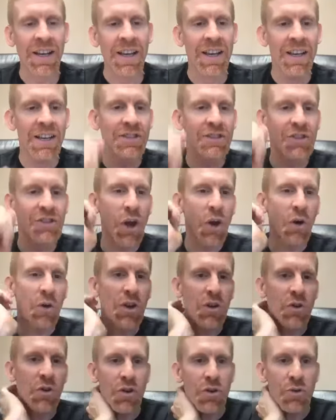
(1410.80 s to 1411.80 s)
So
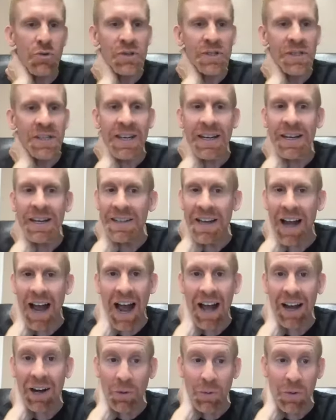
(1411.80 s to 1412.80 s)
you use
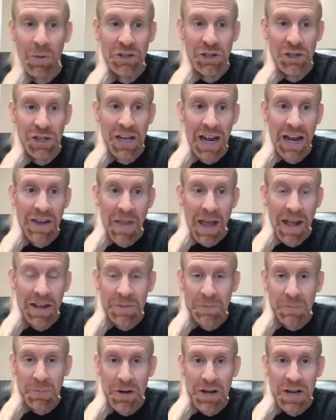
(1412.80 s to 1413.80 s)
TikTok, which again,
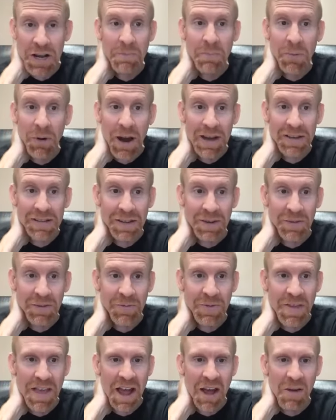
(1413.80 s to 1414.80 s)
that's pretty impressive.
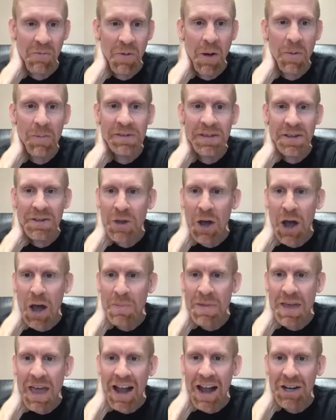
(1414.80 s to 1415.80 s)
What was the thought
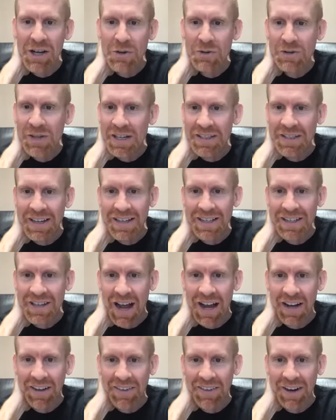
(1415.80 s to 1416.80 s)
behind using
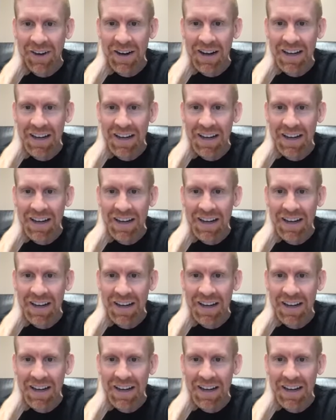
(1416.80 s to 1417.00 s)
TikTok there?